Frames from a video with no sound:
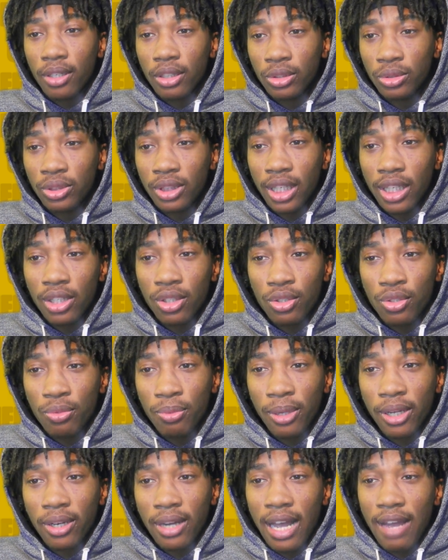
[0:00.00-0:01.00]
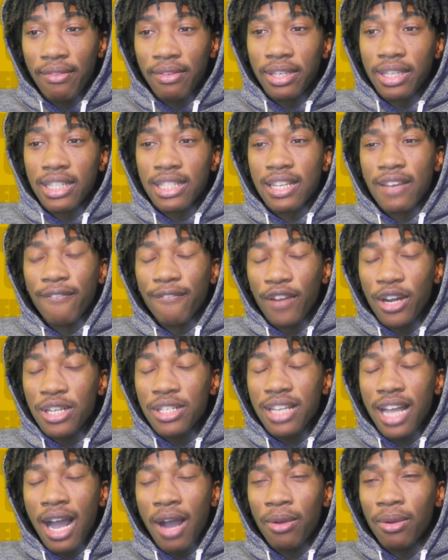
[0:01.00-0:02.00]
you said, do you plan on having kids? At
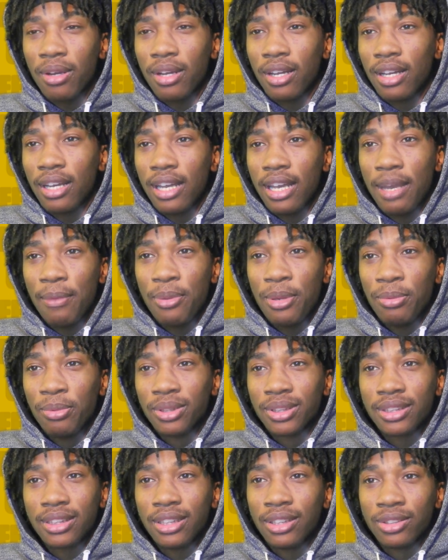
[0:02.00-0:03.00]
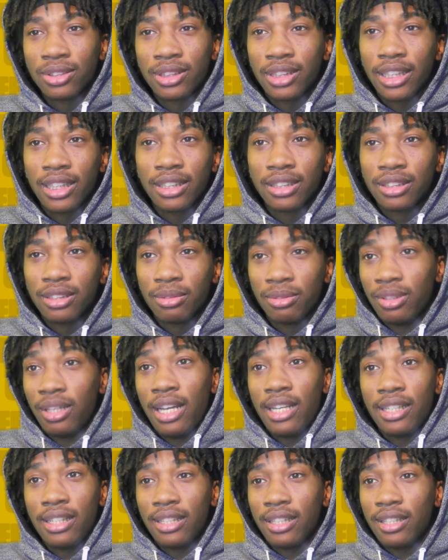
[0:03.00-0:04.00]
first, and people are still sticking to
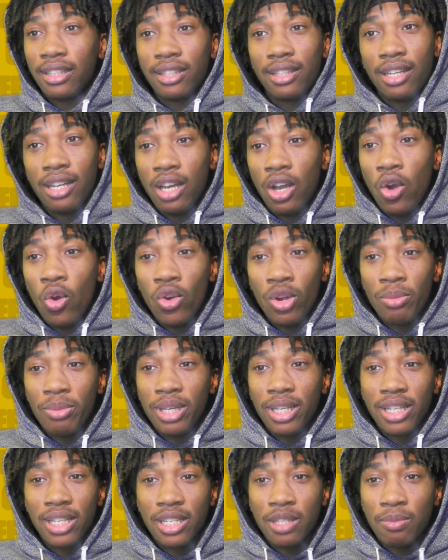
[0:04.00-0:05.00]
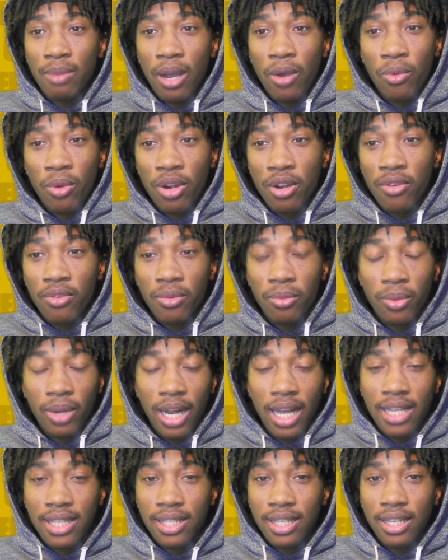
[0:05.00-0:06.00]
like holding me against my word from what
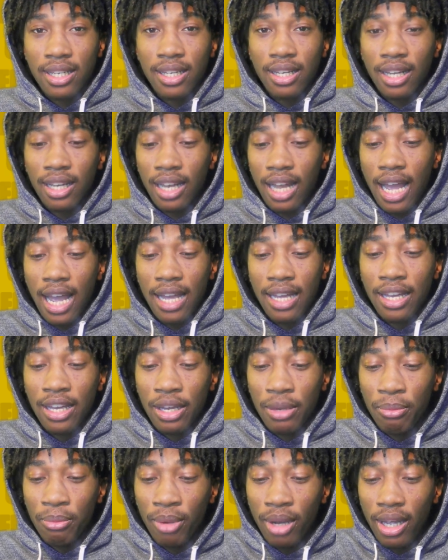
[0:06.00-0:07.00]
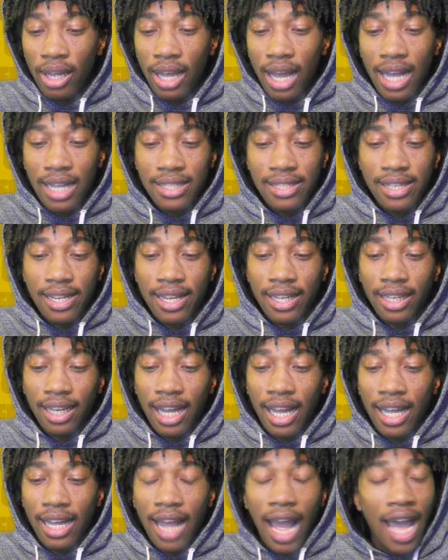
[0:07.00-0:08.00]
I say a lot. But I say a
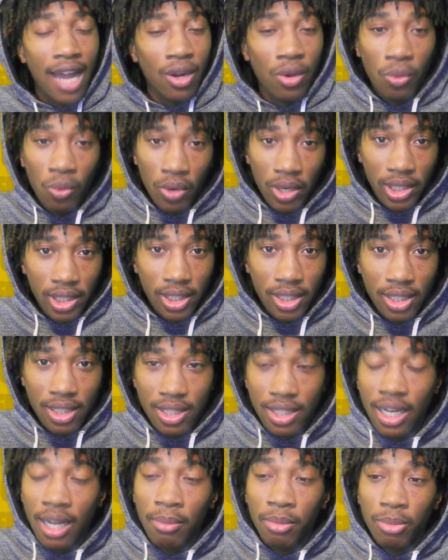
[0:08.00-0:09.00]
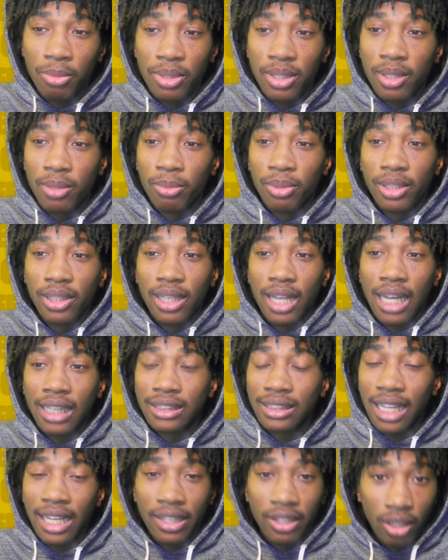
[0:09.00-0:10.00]
lot, I don't want kids. And I'm gonna be completely
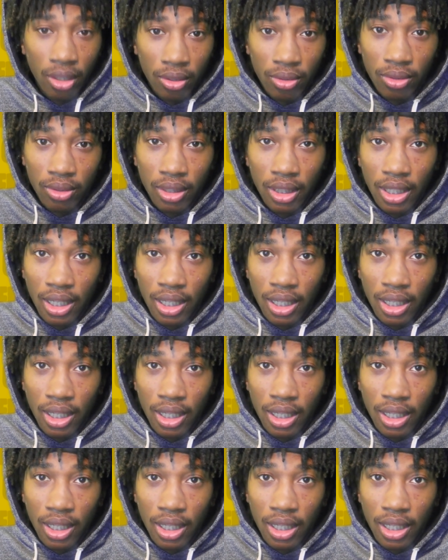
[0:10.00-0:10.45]
honest, I don't